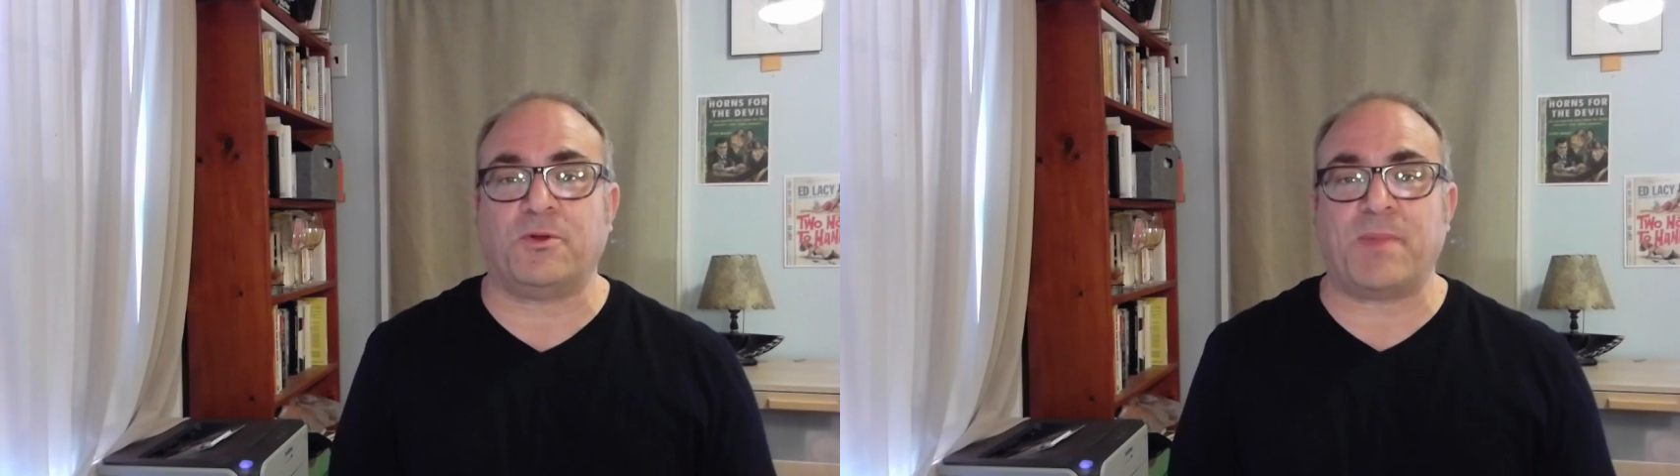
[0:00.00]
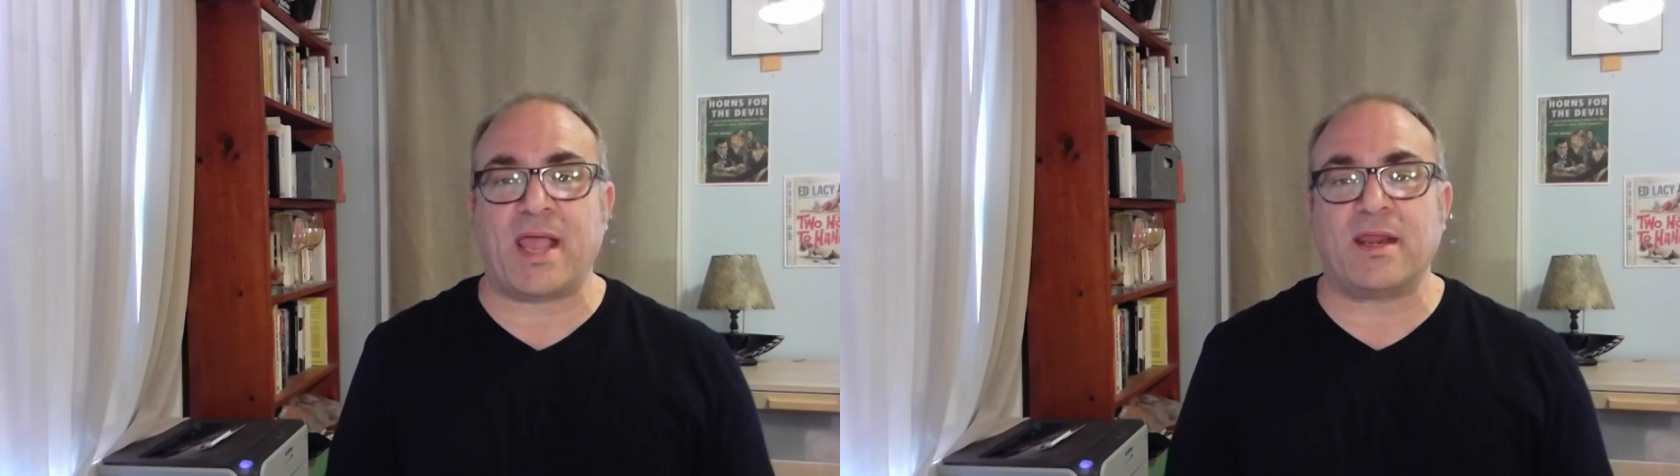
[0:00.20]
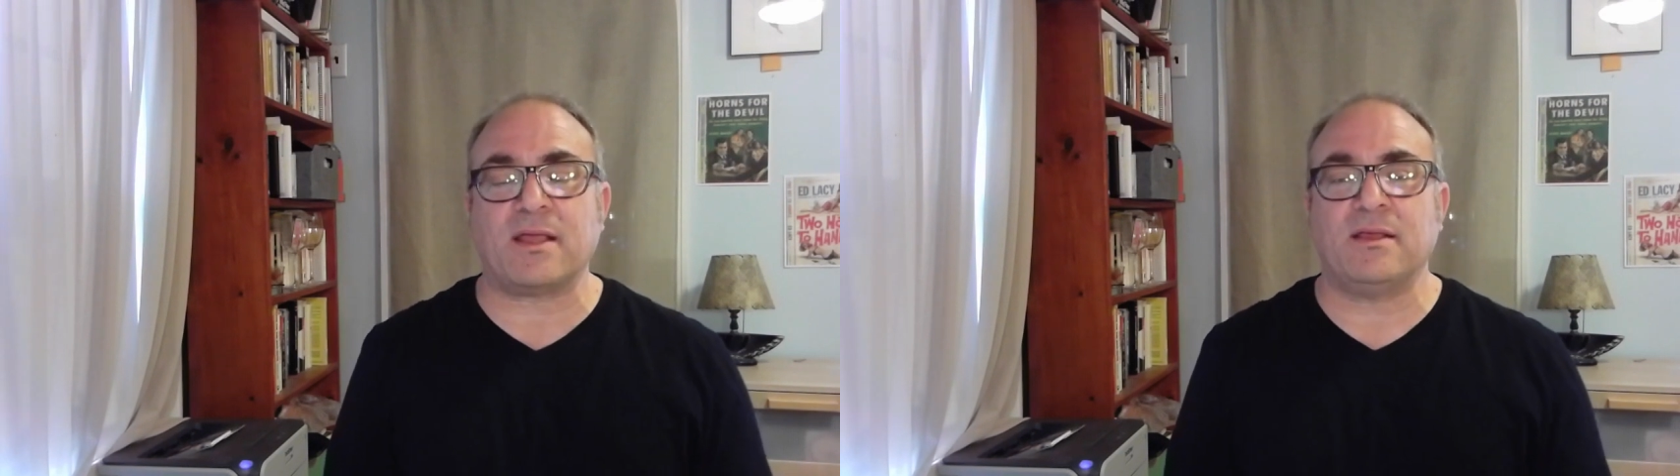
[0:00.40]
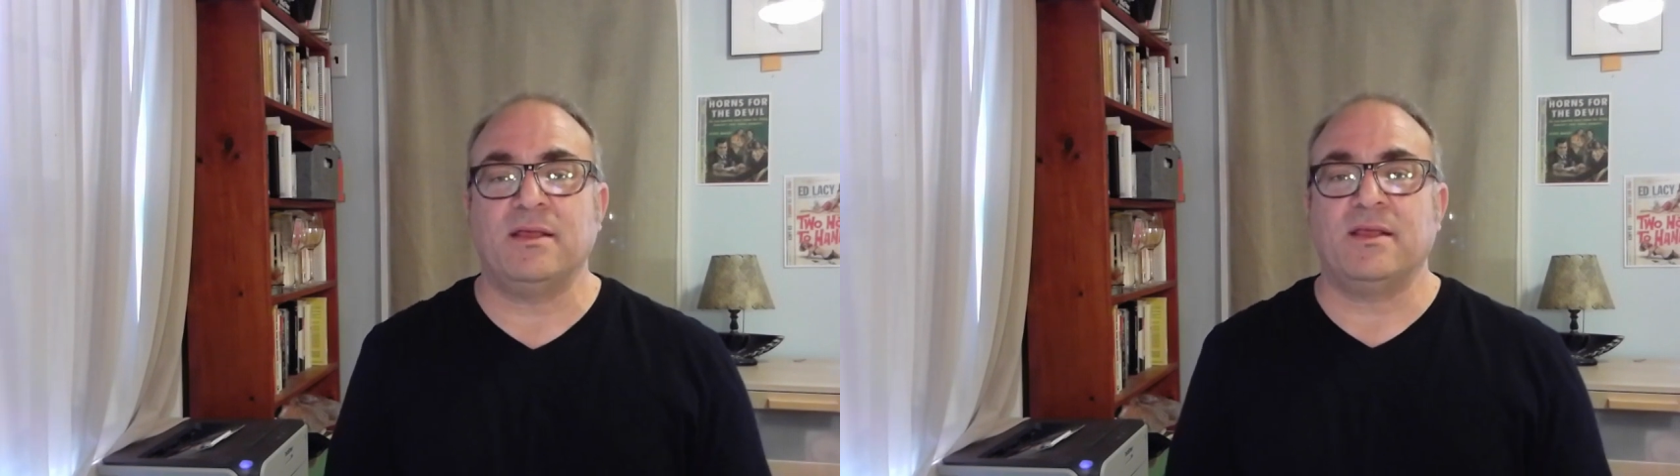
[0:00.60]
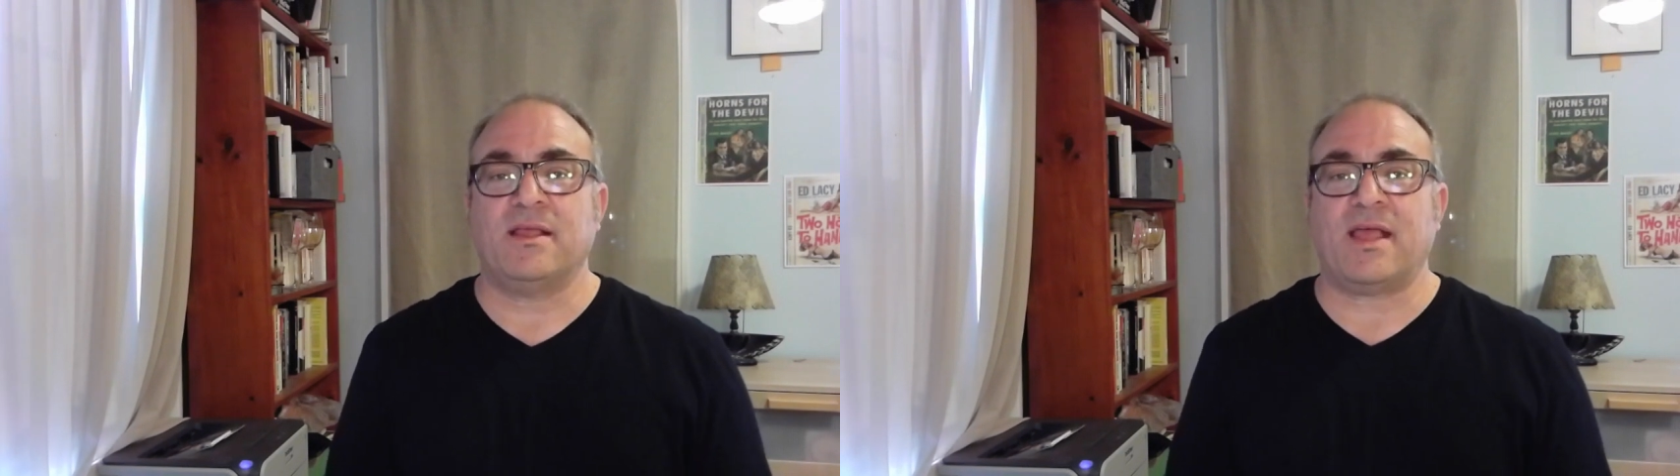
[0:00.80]
panic
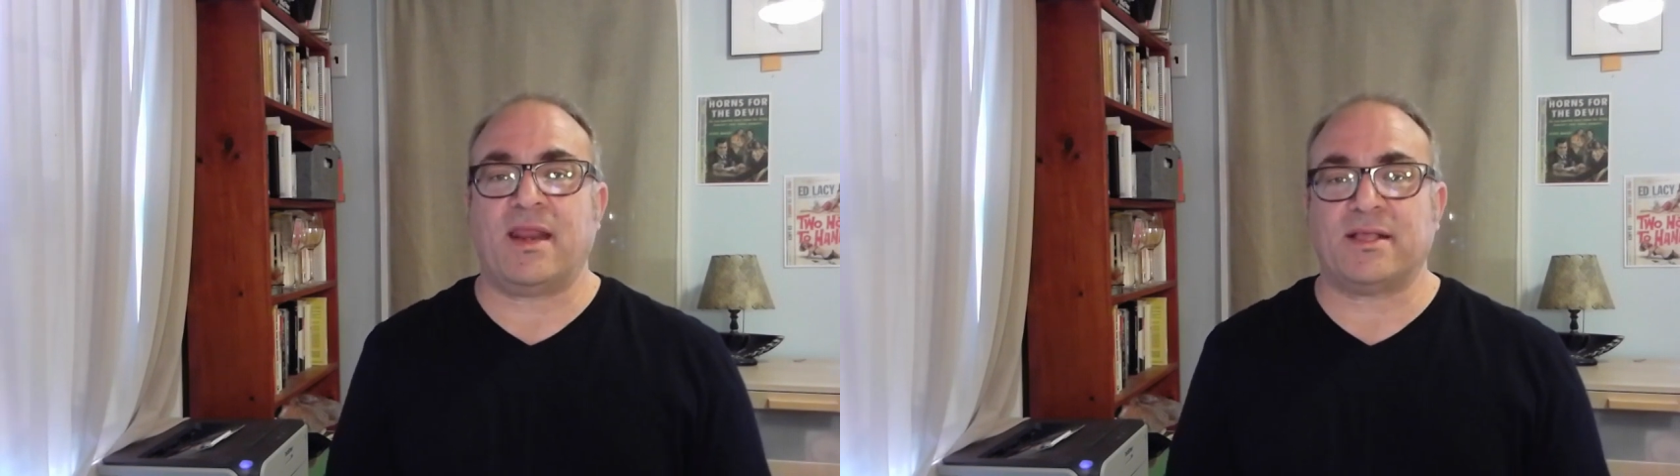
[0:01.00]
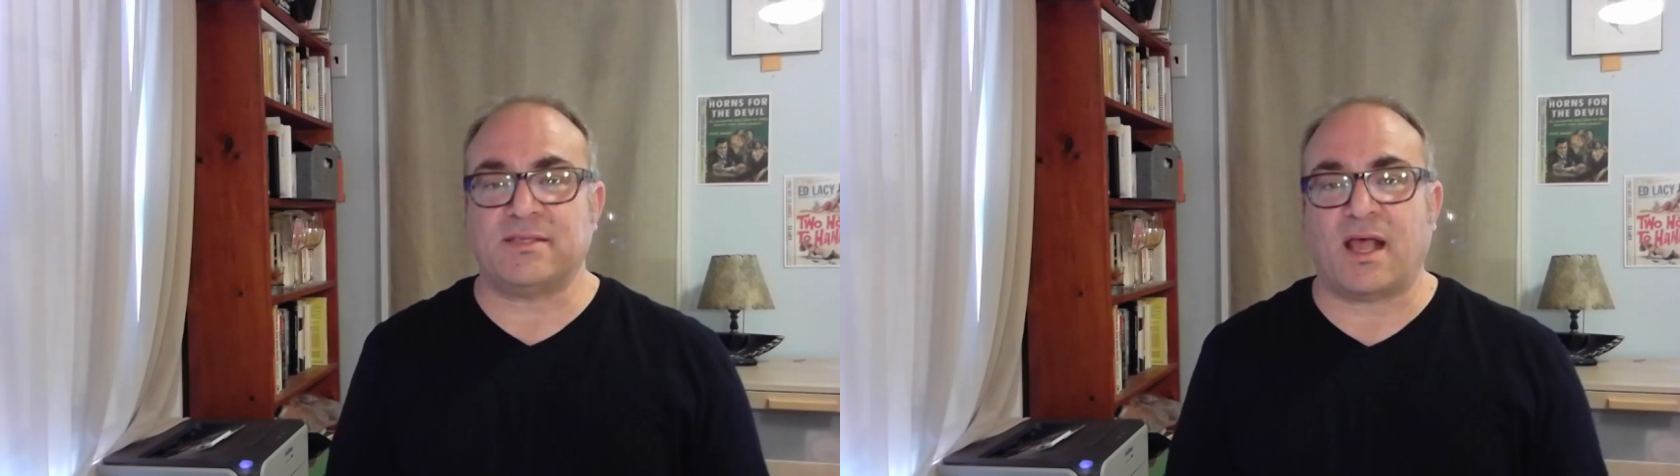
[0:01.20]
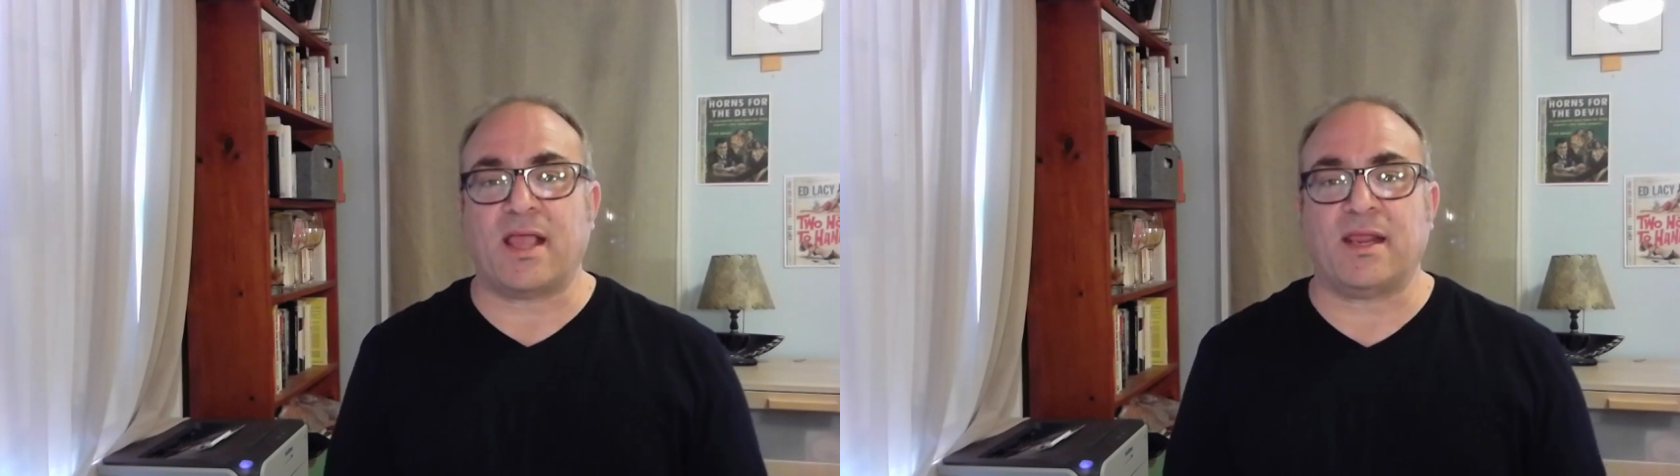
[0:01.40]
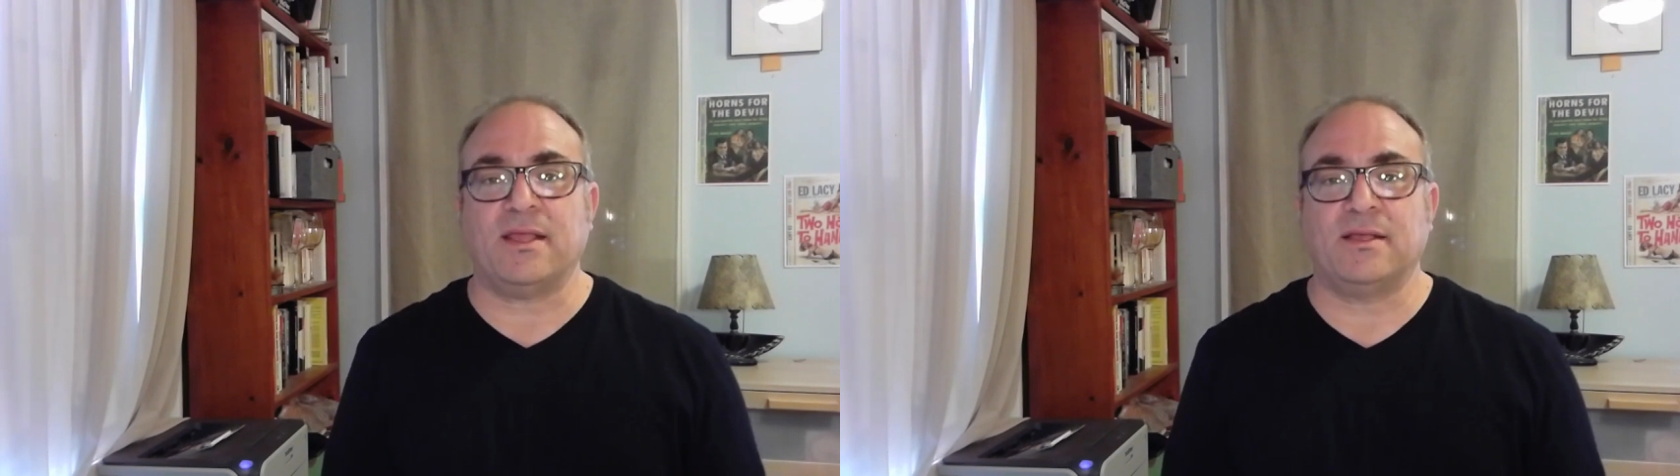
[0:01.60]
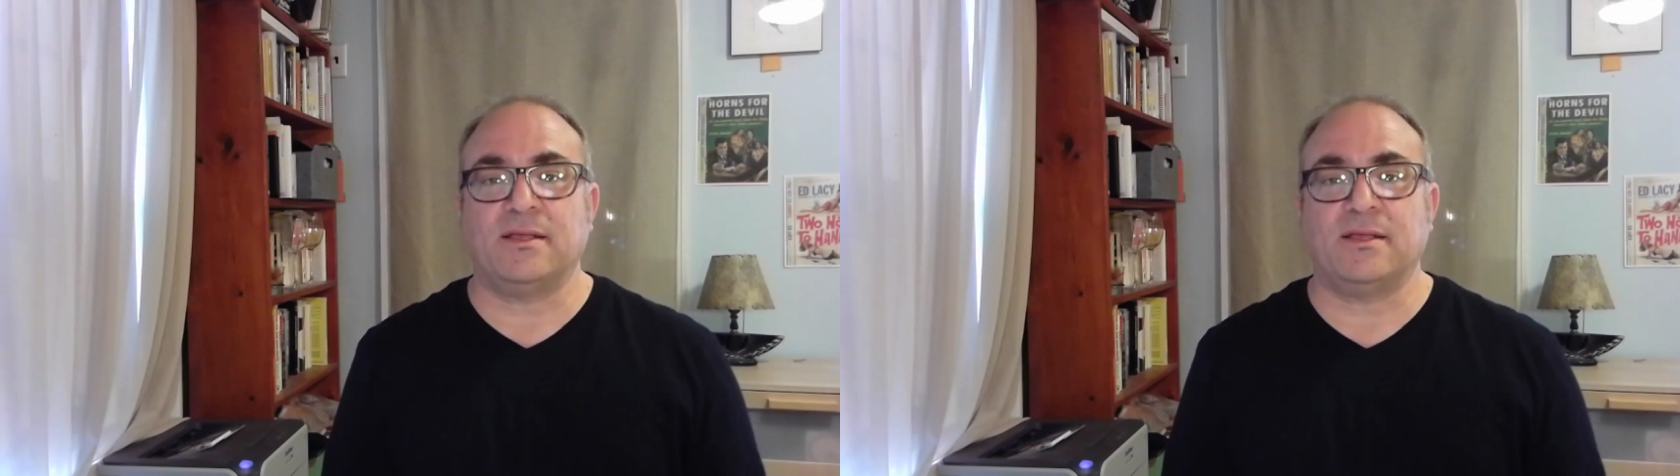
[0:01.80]
and anxiety.